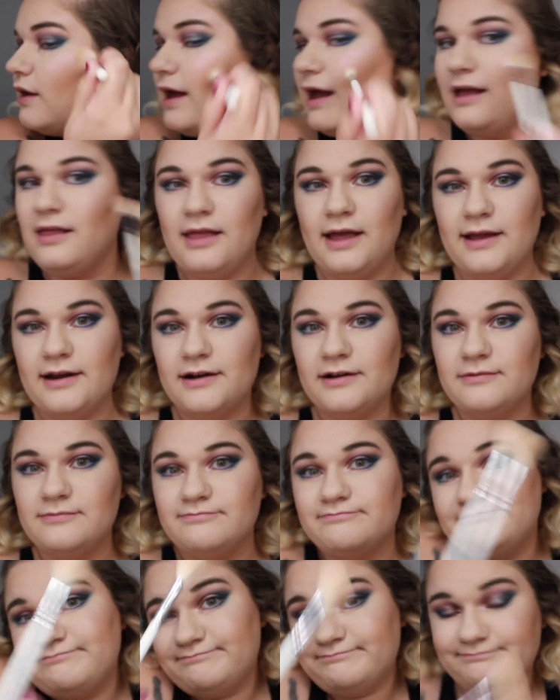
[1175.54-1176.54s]
highlighter.
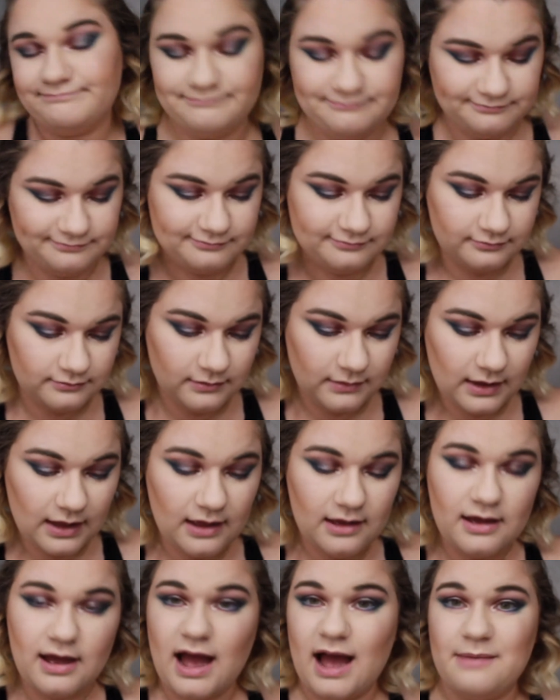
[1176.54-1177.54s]

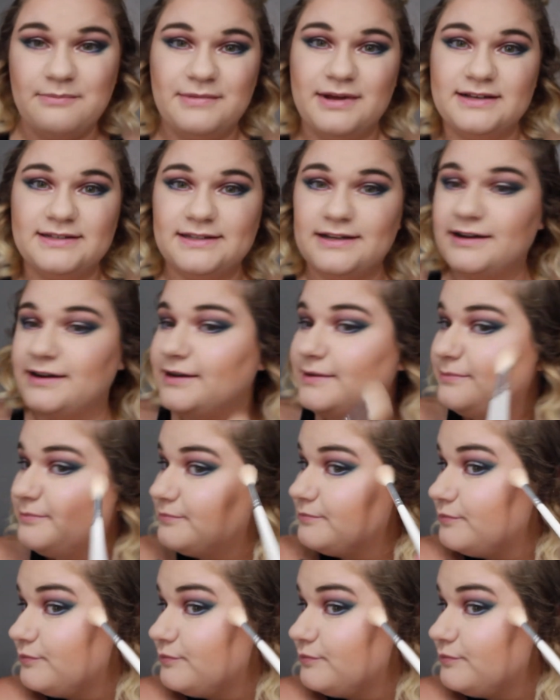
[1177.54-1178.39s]
I'm not sorry.